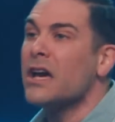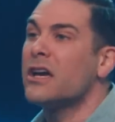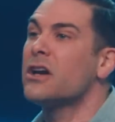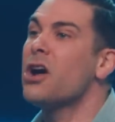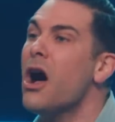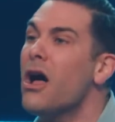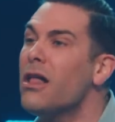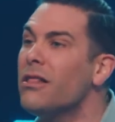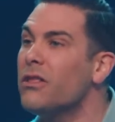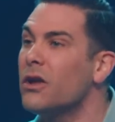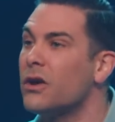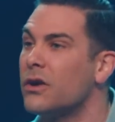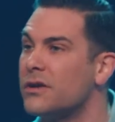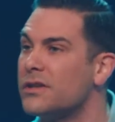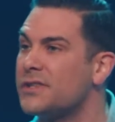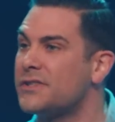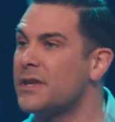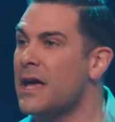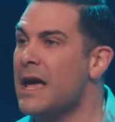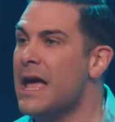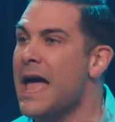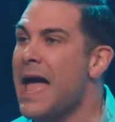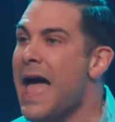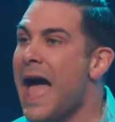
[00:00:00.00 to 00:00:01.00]

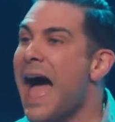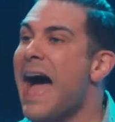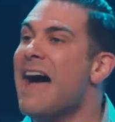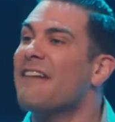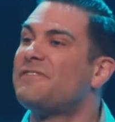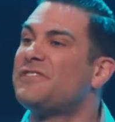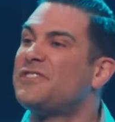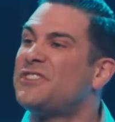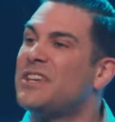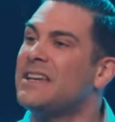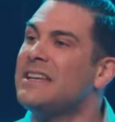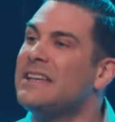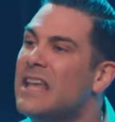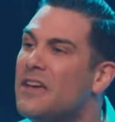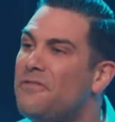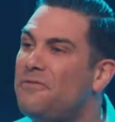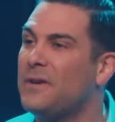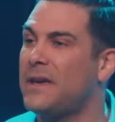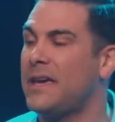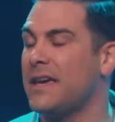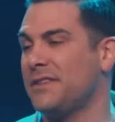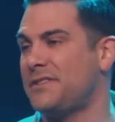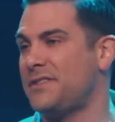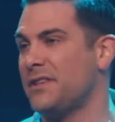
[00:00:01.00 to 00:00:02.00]
Colors have
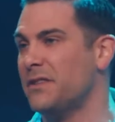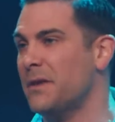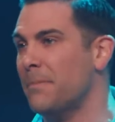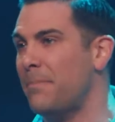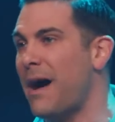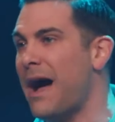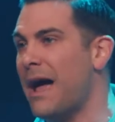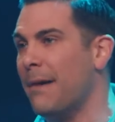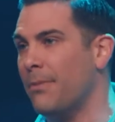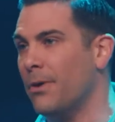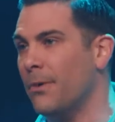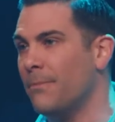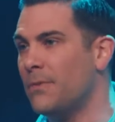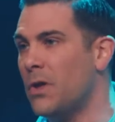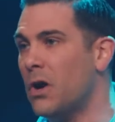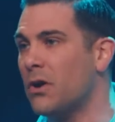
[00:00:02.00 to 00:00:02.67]
significance in the Bible,